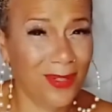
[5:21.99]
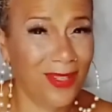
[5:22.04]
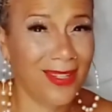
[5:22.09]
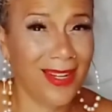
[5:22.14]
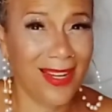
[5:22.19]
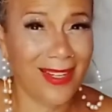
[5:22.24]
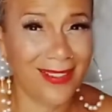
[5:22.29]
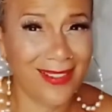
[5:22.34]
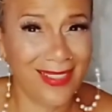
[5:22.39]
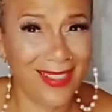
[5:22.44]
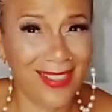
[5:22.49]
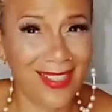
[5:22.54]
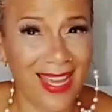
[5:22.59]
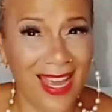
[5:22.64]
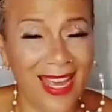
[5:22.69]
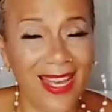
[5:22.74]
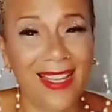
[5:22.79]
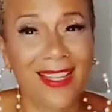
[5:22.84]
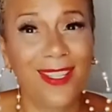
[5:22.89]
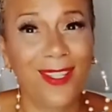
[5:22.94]
you're not going to
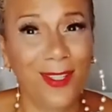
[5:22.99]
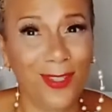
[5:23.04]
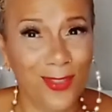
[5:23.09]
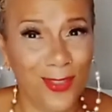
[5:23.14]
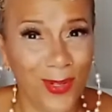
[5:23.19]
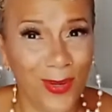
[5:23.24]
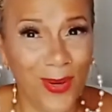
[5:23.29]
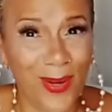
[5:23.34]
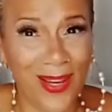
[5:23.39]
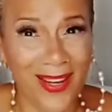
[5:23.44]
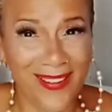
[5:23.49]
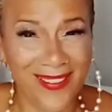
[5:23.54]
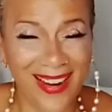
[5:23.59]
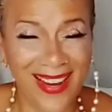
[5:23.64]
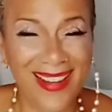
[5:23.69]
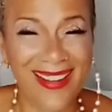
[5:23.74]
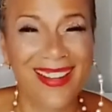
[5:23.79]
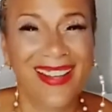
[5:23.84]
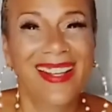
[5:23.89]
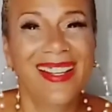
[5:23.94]
get your joy,
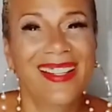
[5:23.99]
right?